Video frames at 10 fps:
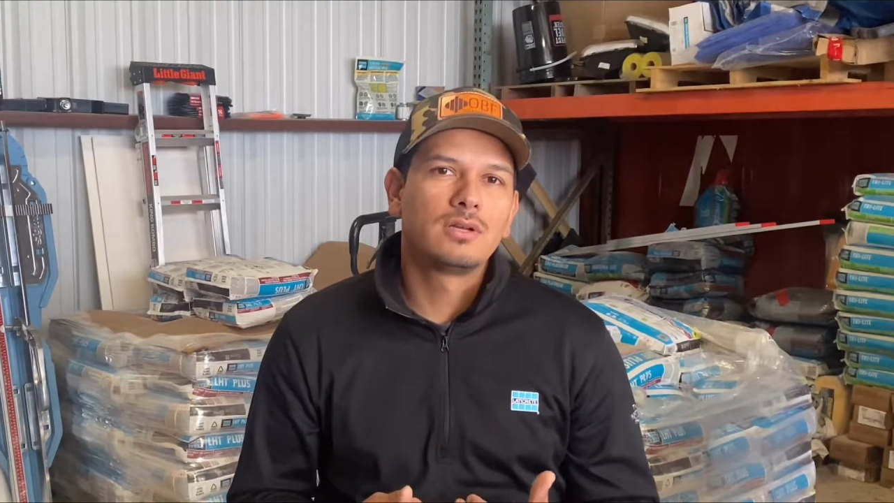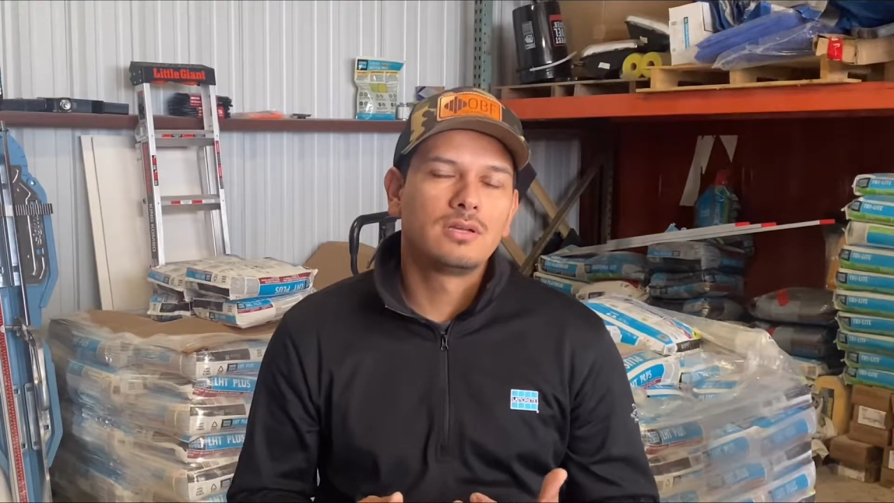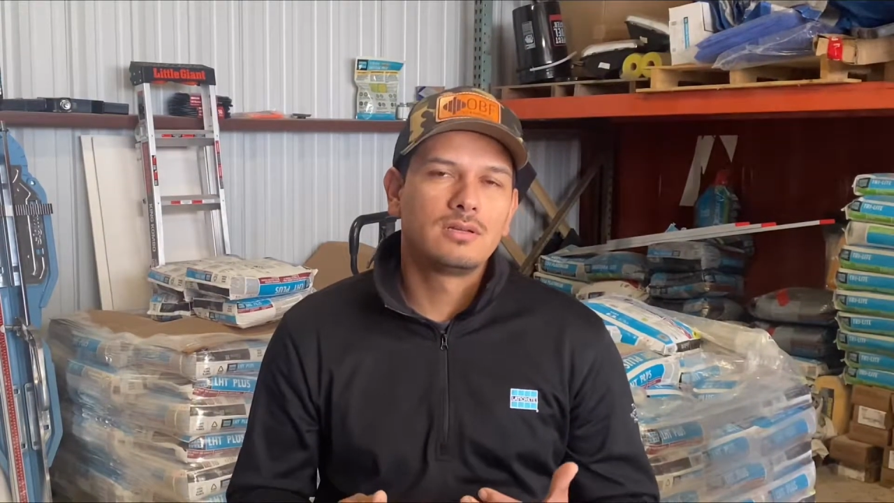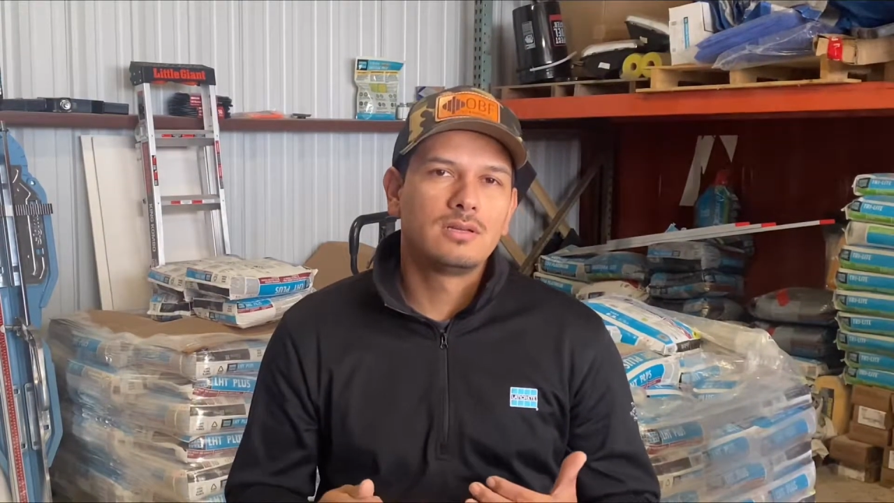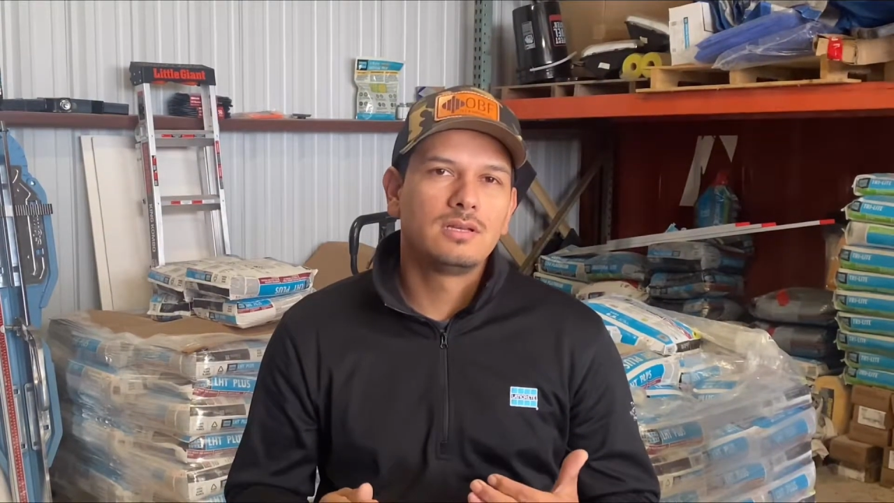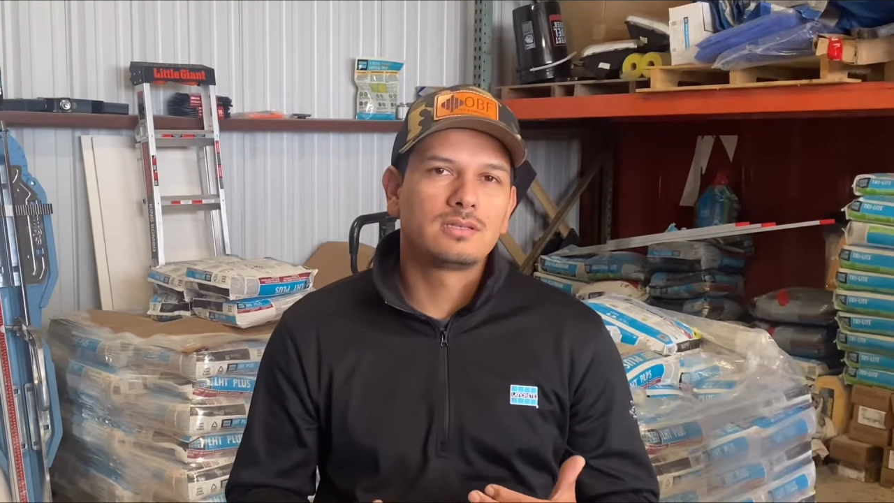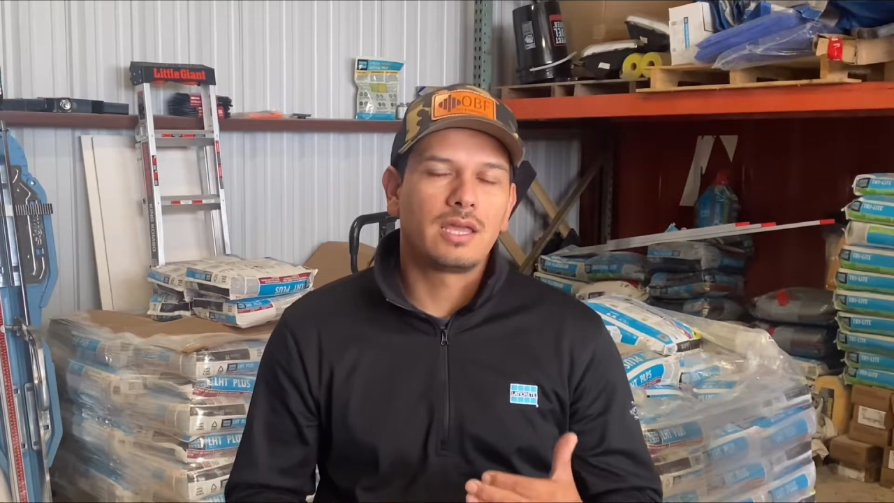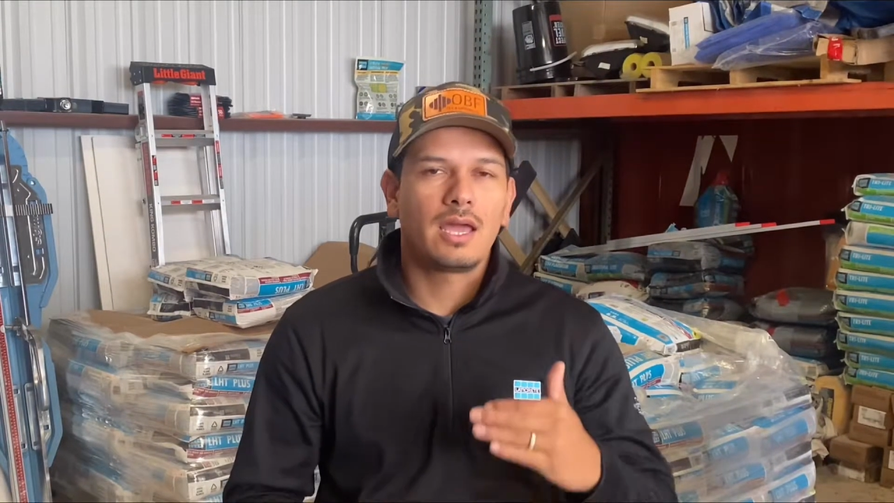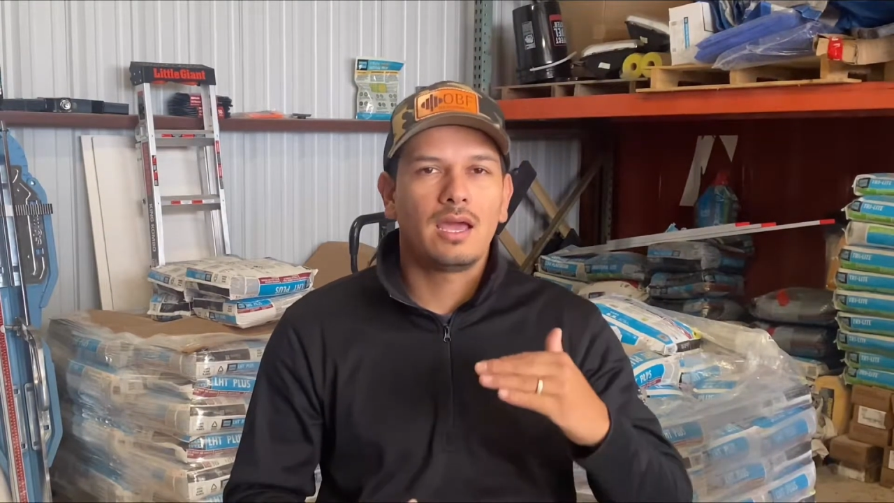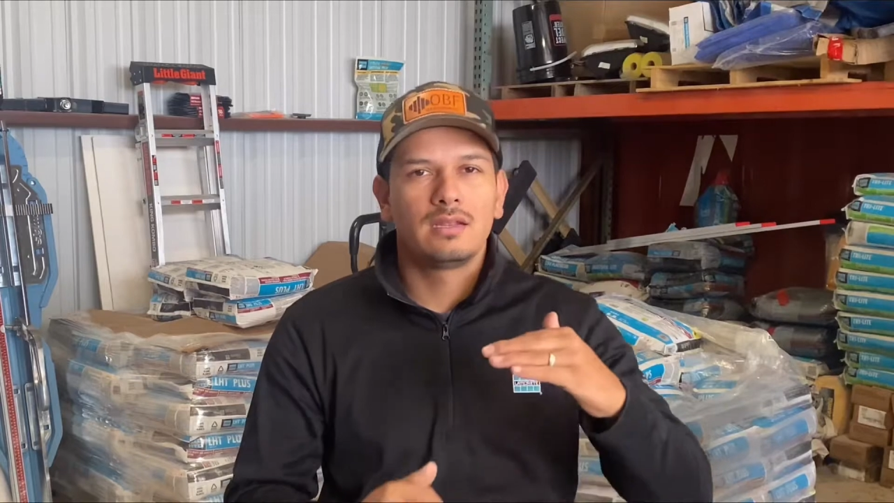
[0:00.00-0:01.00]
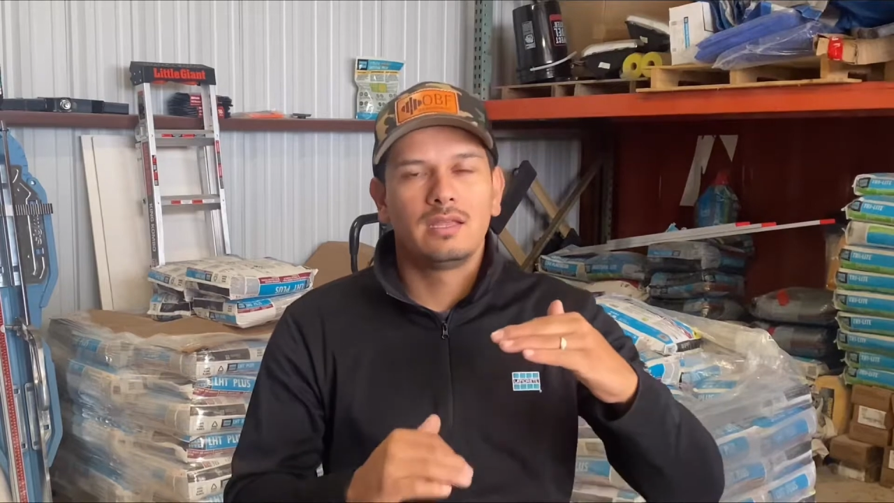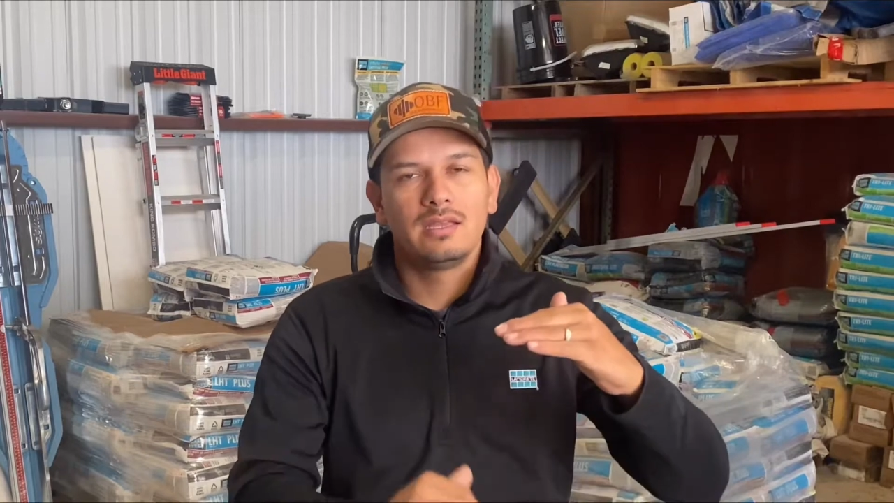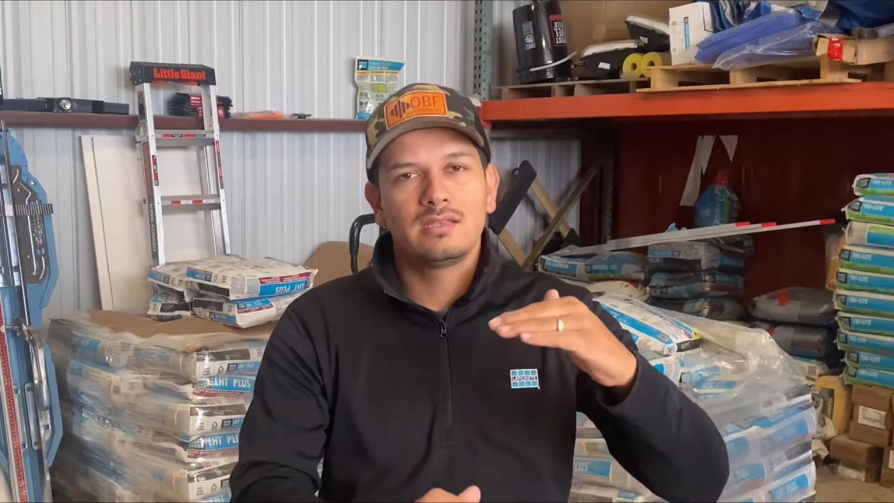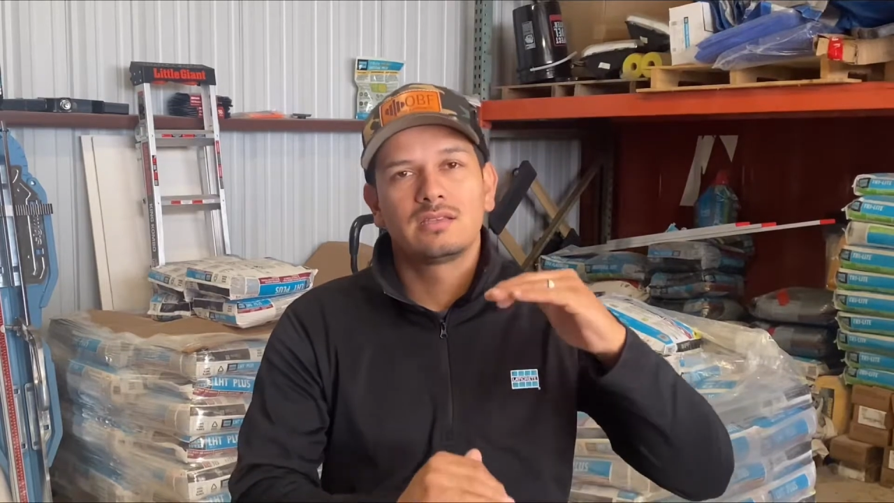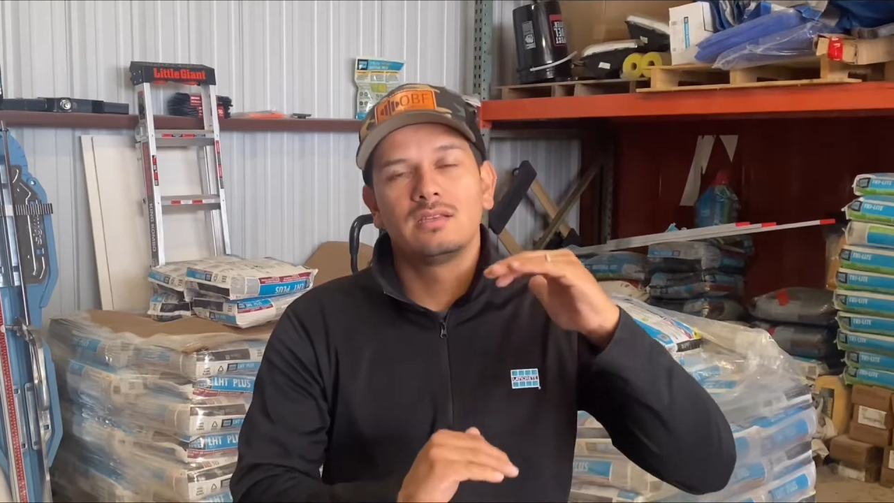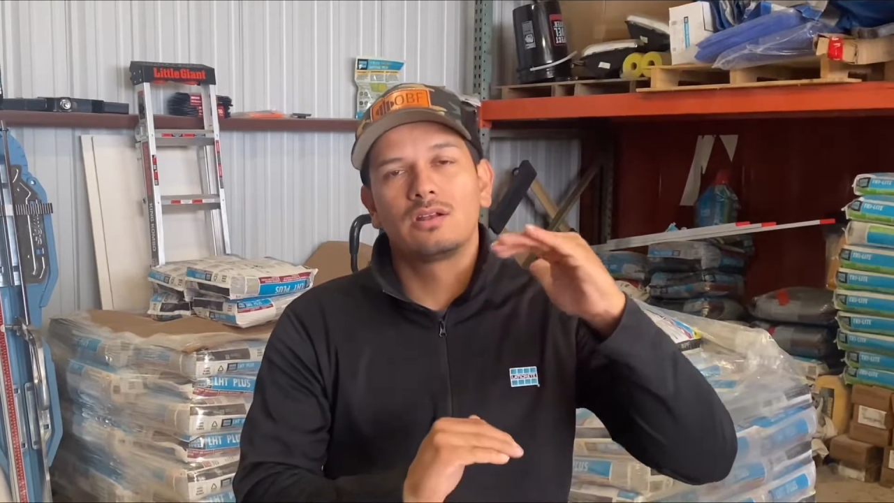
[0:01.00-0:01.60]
is it had a his and